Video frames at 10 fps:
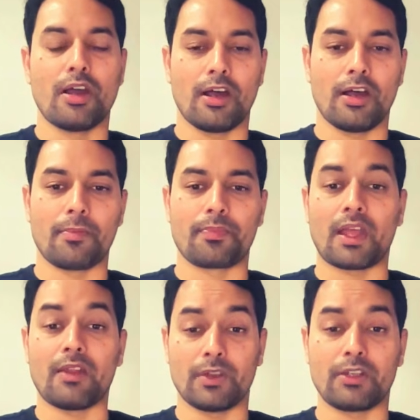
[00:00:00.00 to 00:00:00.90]

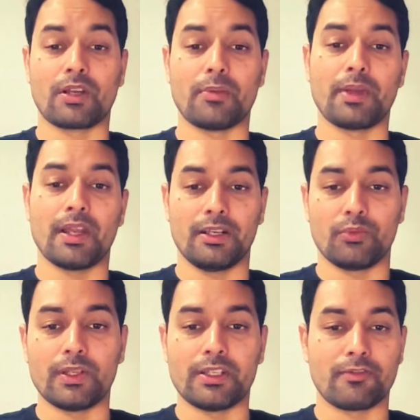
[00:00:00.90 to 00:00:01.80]
and when you compare it
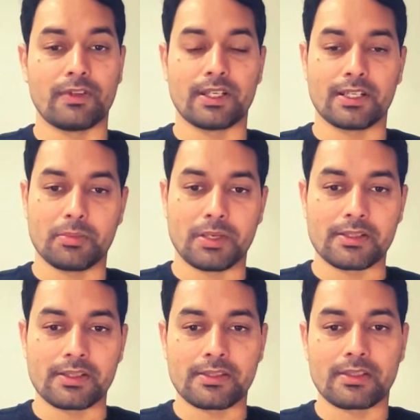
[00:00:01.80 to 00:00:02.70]
with different
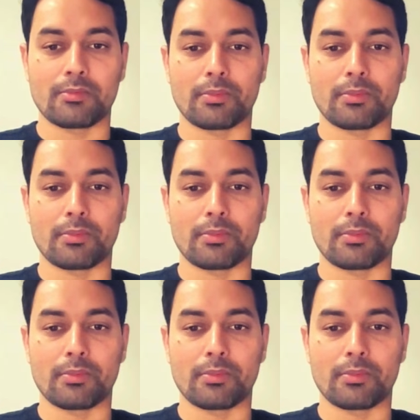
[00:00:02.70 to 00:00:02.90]
databases,